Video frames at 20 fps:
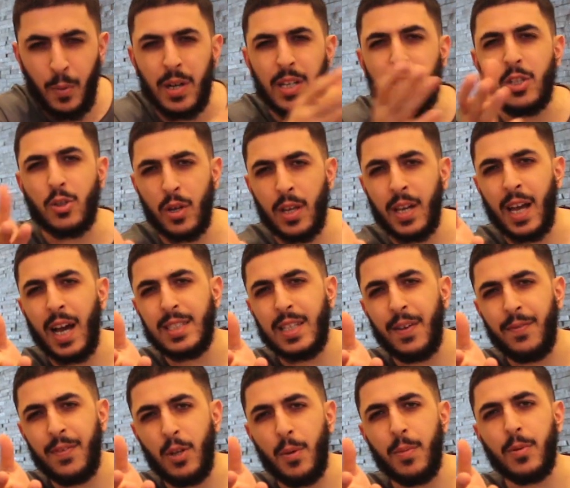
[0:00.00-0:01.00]
I wanted to show you guys
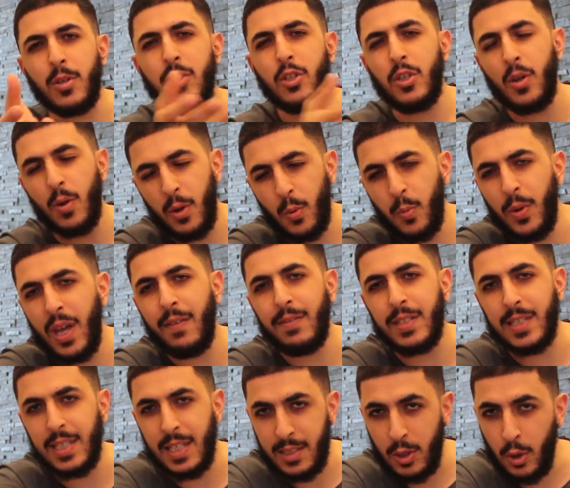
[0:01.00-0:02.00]
that video because, you know, look, we
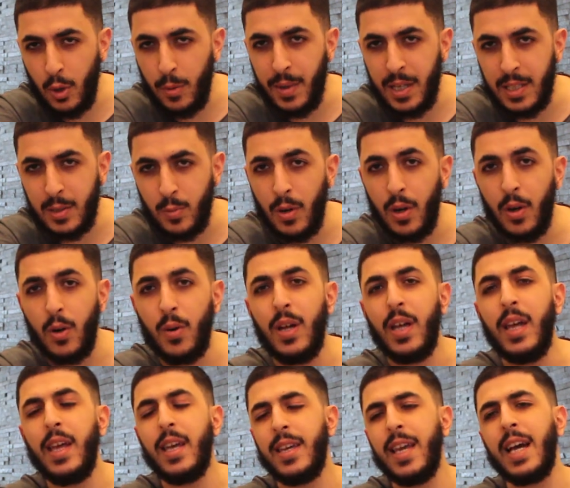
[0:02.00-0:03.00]
have a sense of humor as well.
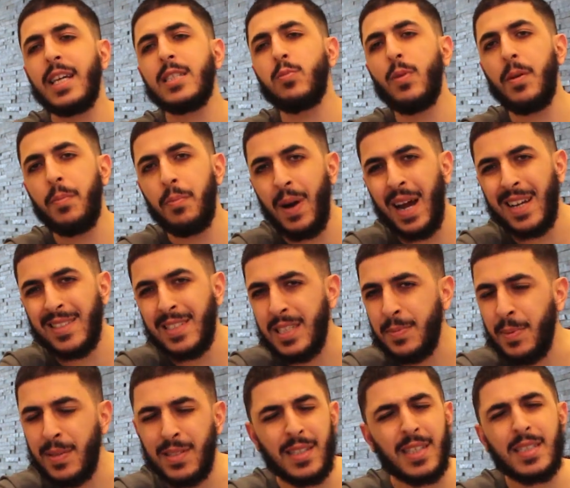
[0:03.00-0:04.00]
Yes, we
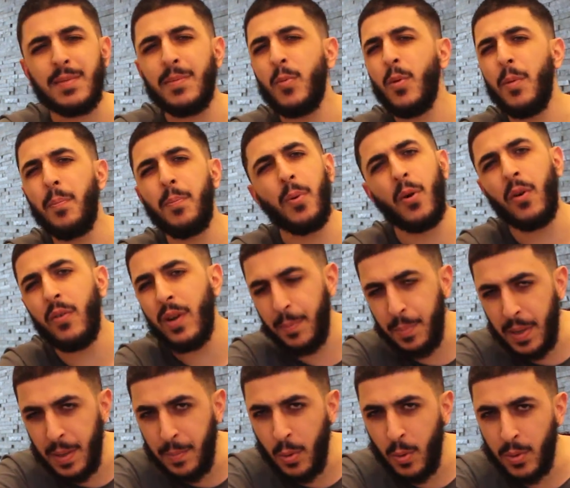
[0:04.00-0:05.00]
practice, but that doesn't mean we're
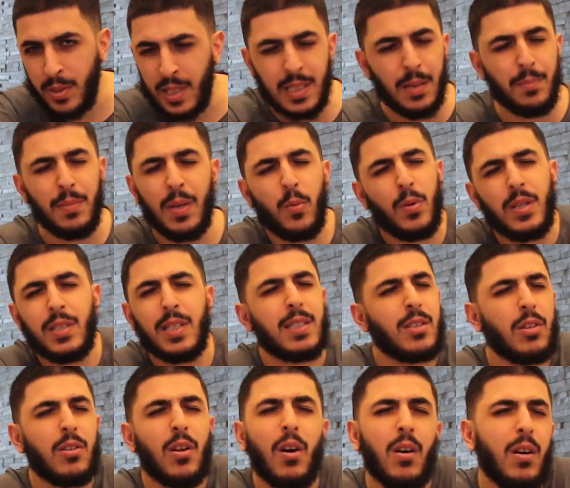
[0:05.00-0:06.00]
boring people. It doesn't mean we
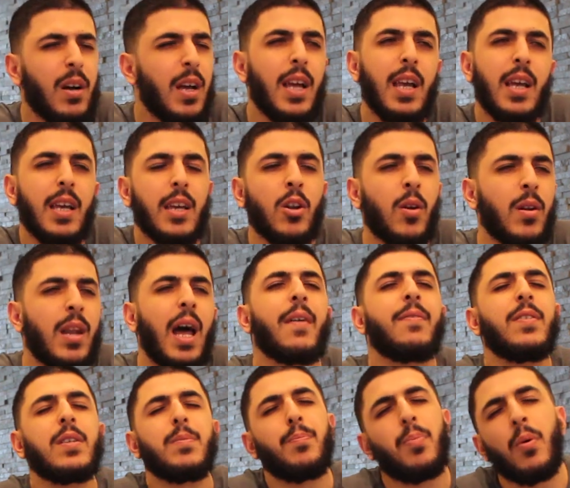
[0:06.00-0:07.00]
just, you know, you know,
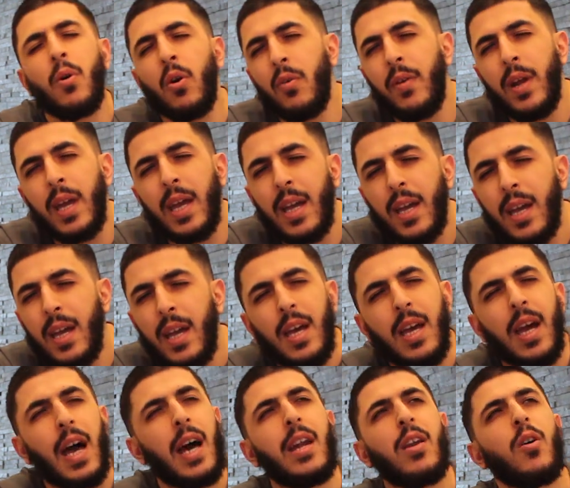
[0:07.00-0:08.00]
life is boring
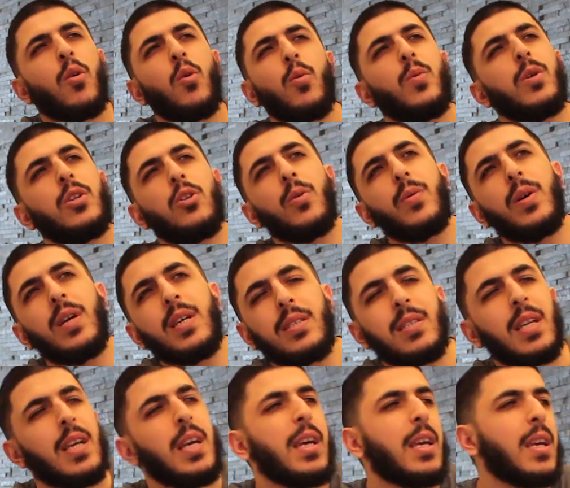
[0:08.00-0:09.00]
and all we do
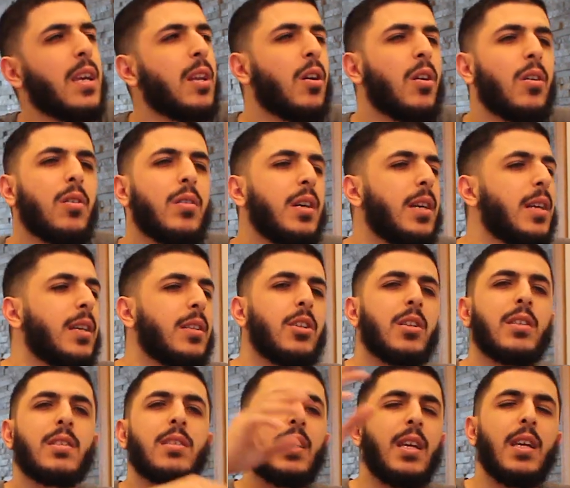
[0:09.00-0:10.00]
is, you know,
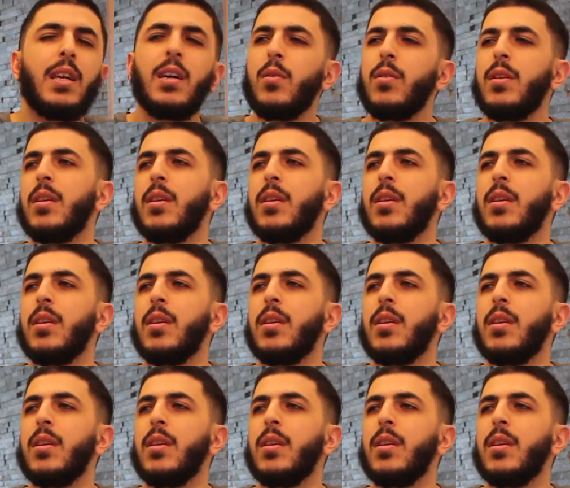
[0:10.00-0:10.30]
just